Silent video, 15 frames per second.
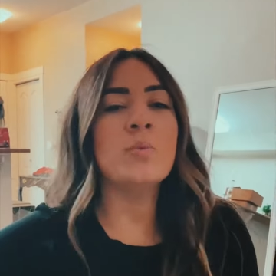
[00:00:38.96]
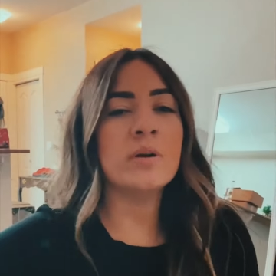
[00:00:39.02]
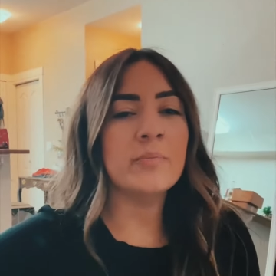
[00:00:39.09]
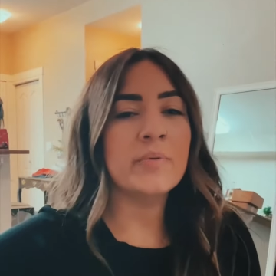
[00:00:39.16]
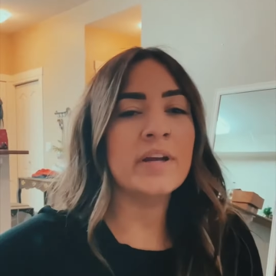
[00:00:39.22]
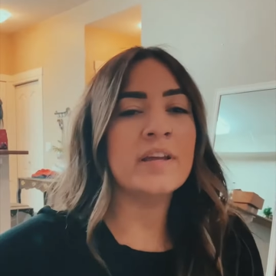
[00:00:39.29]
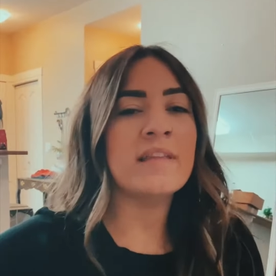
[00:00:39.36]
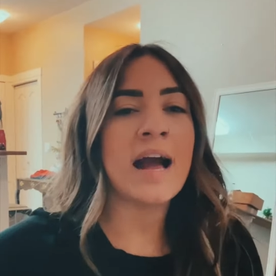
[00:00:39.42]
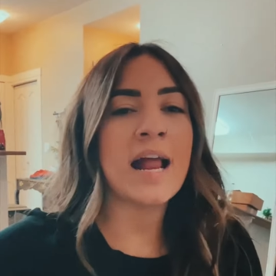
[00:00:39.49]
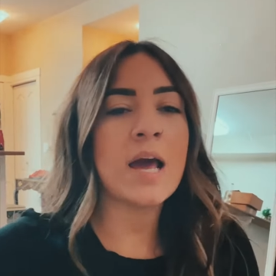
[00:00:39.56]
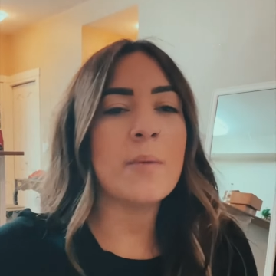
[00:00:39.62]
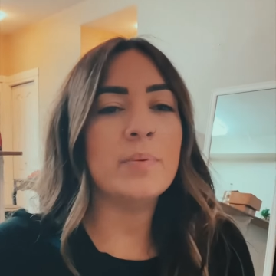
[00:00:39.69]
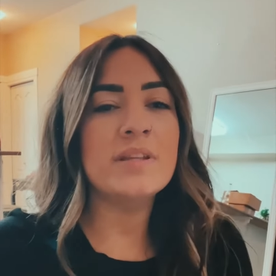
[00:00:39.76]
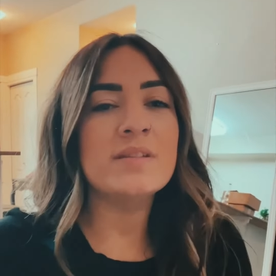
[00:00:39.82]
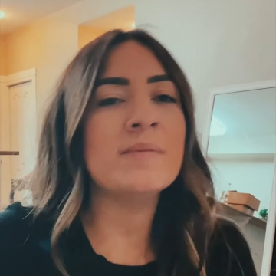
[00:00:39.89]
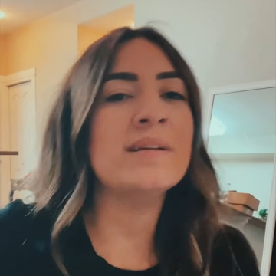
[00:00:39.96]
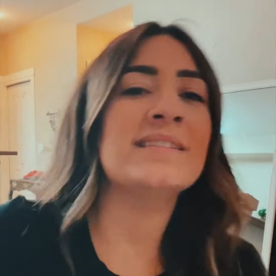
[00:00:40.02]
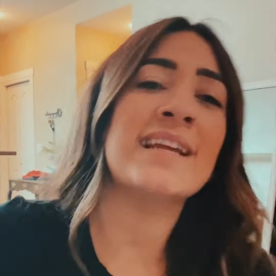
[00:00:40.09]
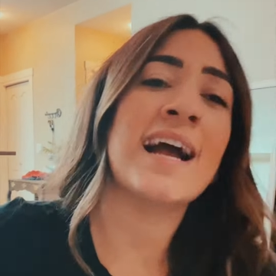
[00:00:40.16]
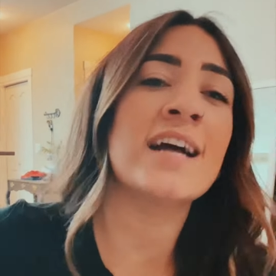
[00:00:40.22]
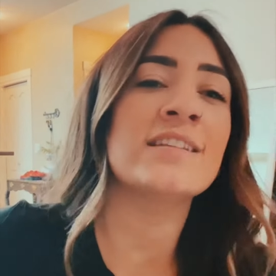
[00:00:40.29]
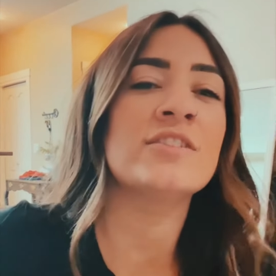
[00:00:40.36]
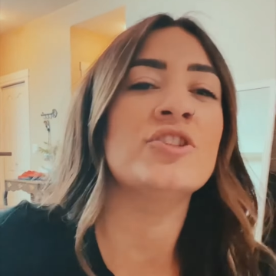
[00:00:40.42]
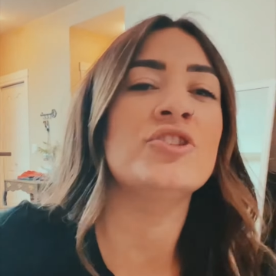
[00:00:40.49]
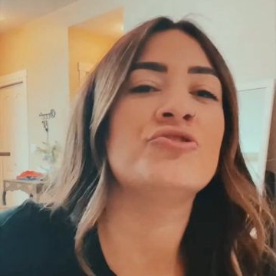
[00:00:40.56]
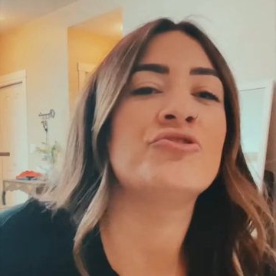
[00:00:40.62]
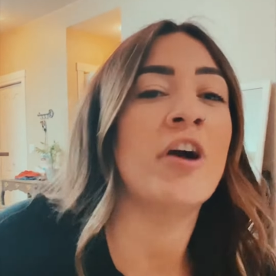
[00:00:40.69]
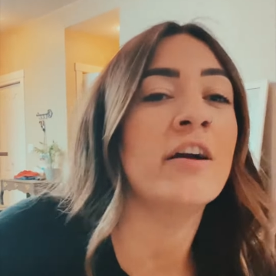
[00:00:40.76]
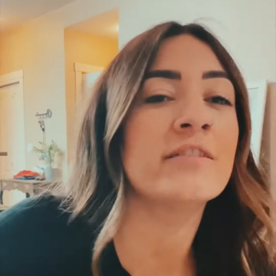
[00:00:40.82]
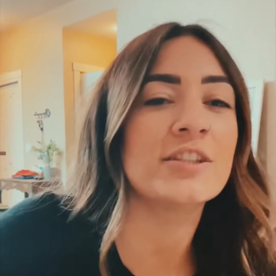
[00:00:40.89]
to bring that up? At least my dad's not a
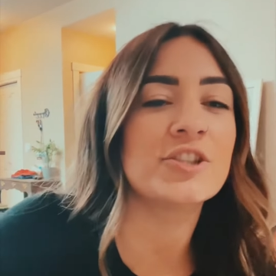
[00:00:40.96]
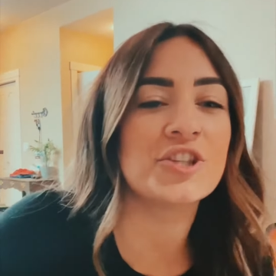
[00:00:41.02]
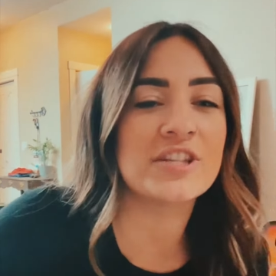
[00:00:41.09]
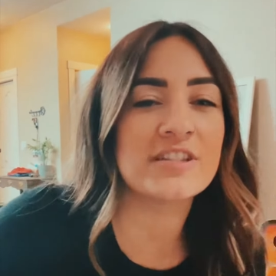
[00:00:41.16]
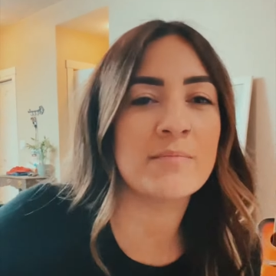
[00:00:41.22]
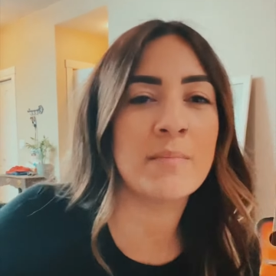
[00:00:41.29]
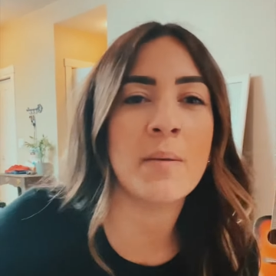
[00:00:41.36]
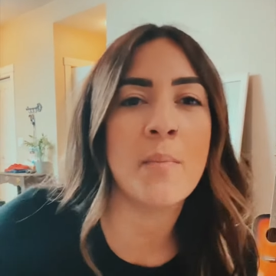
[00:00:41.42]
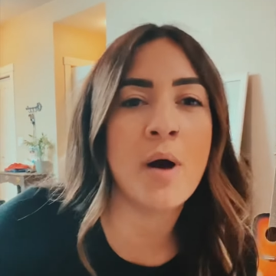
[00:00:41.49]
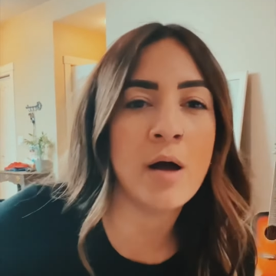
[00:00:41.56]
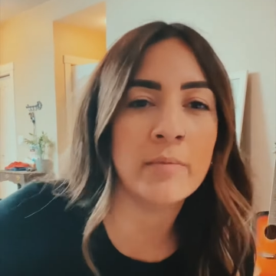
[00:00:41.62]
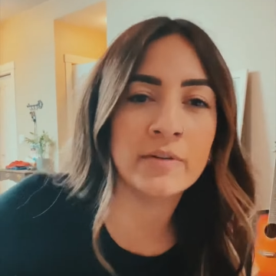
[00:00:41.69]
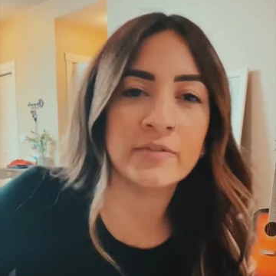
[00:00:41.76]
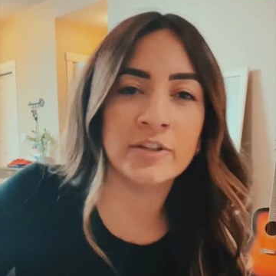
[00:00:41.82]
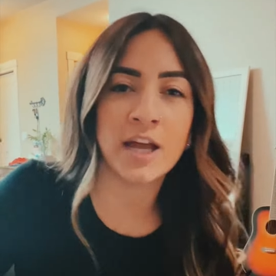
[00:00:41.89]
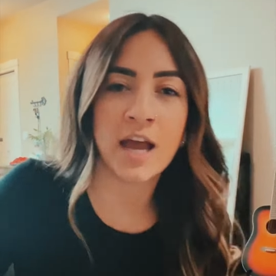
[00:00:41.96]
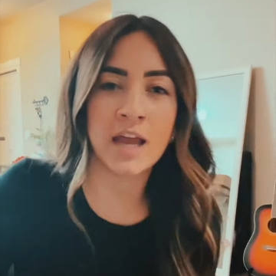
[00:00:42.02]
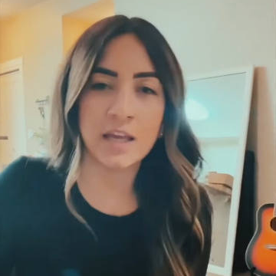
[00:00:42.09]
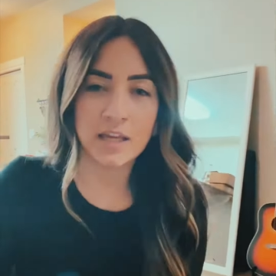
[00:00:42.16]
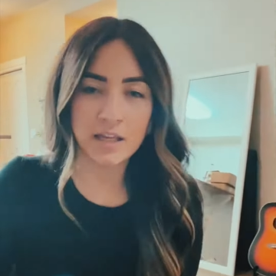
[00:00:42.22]
drunk that cheats on my mom every night.